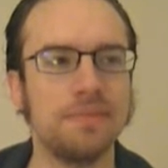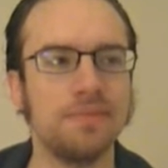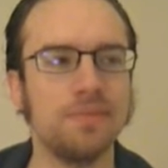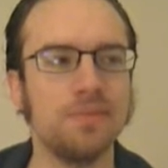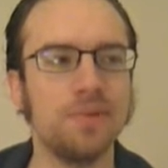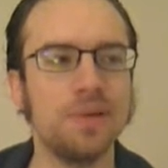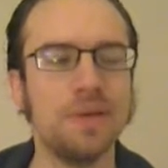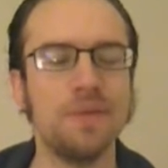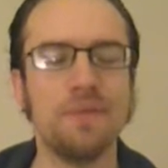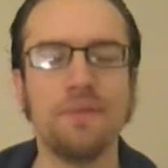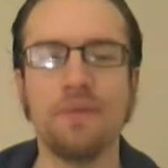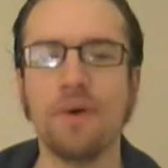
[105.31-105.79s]

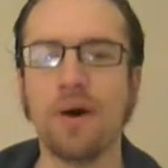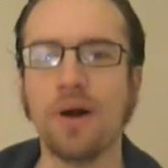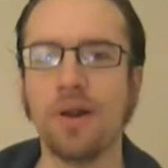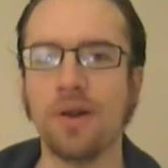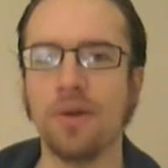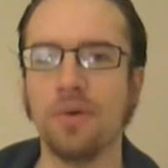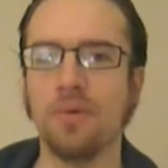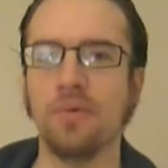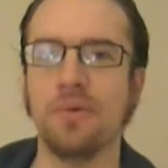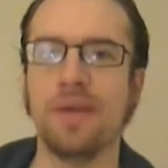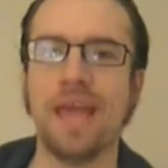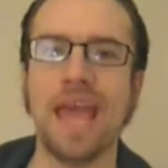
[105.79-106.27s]
we
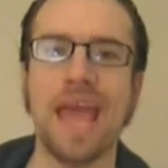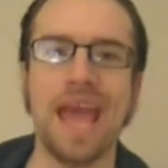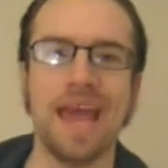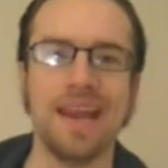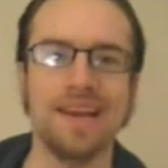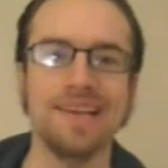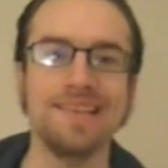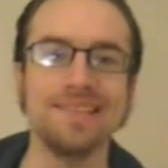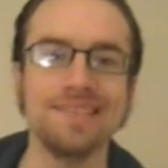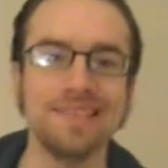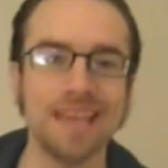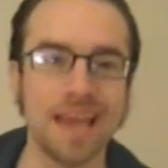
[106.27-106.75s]
follow
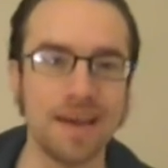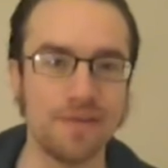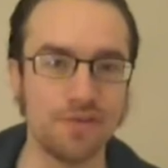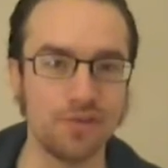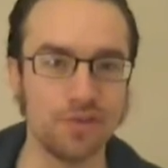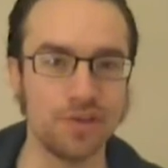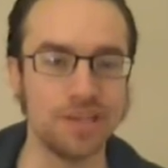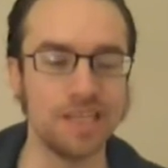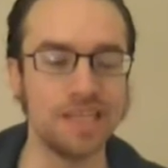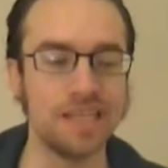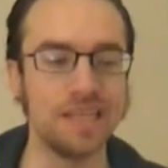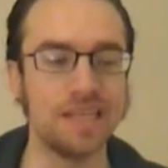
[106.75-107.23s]
Katniss
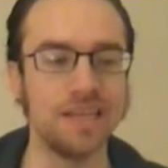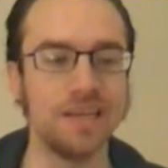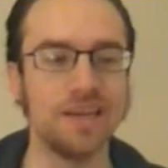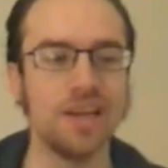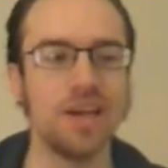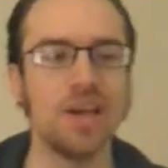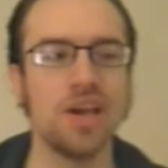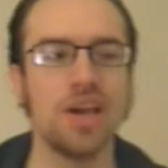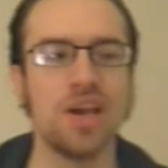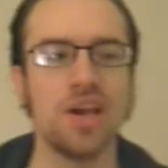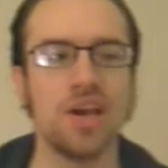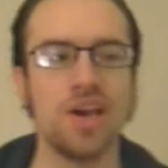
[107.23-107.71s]
Everdeen
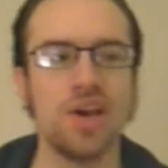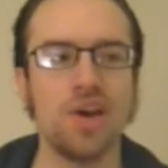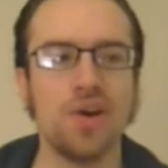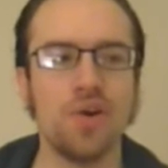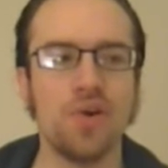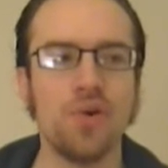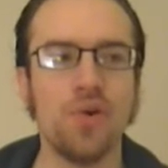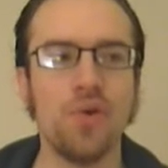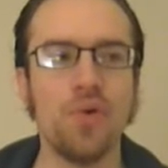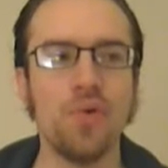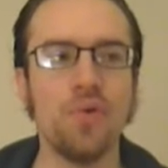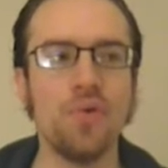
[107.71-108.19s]

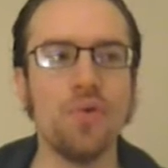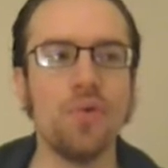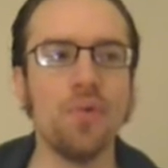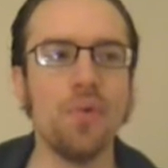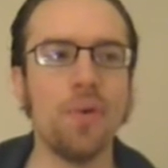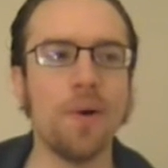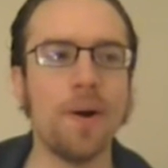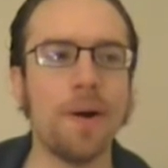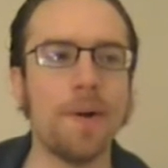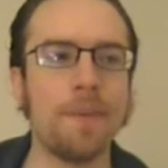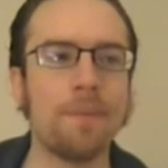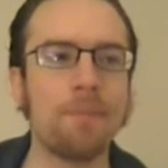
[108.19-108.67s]

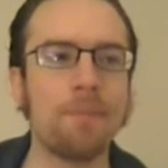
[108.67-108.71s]
who